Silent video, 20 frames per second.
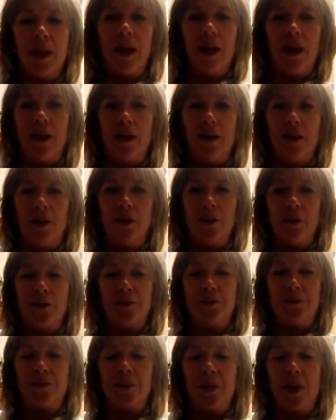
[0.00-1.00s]
Hello,
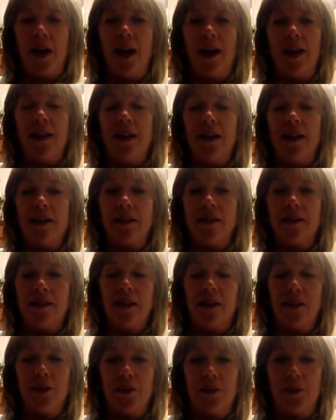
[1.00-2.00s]
I'd like to
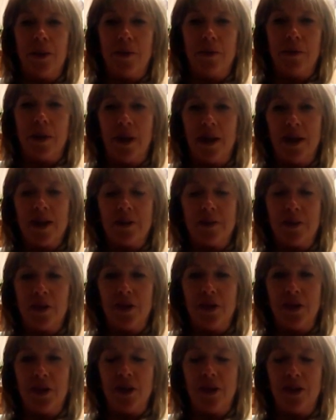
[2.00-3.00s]
tell you about my
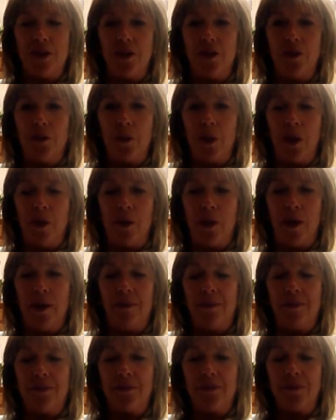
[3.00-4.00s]
experiences at Yamoa.
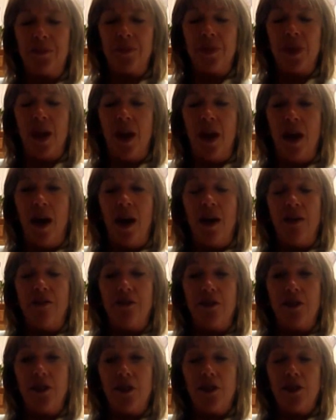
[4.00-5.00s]
I
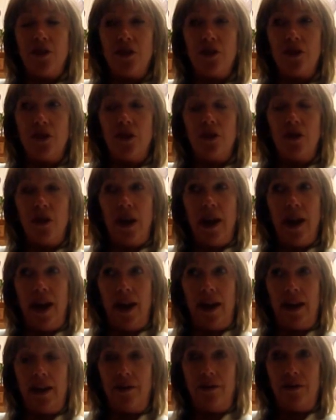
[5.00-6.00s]
first got
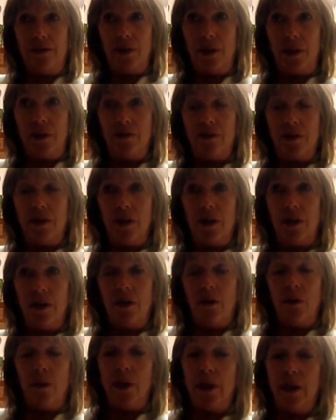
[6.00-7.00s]
hay fever
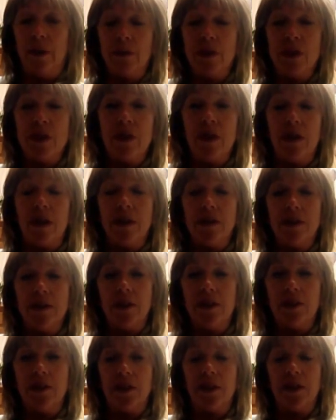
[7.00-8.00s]
when I was
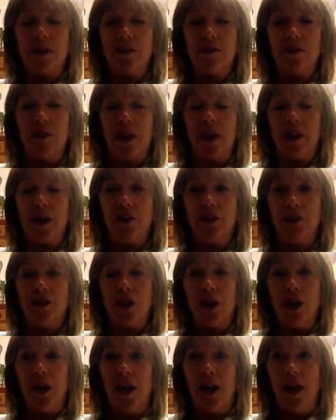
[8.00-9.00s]
19 years of age,
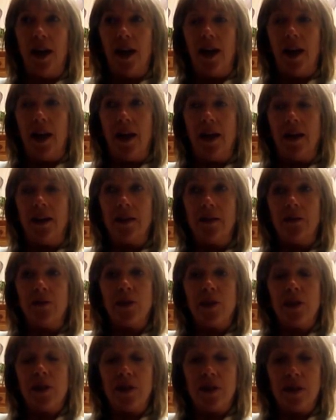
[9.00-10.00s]
and it
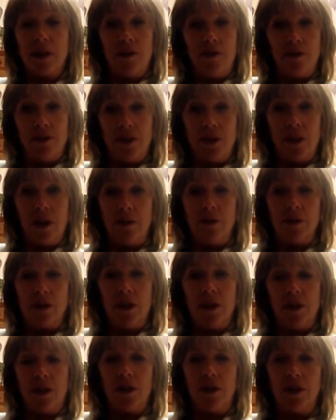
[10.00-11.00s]
was discovered that I was
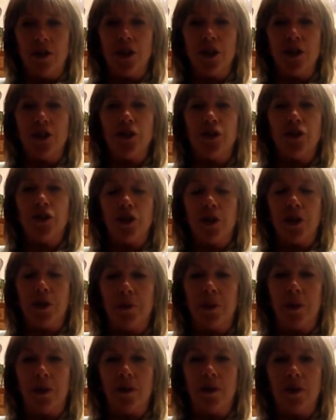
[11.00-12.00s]
allergic to tree
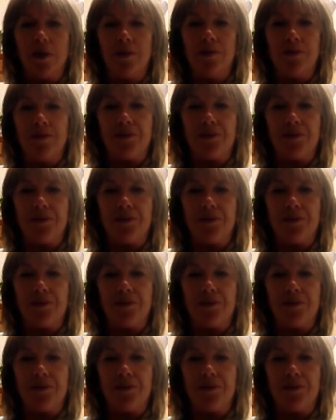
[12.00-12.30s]
pollen.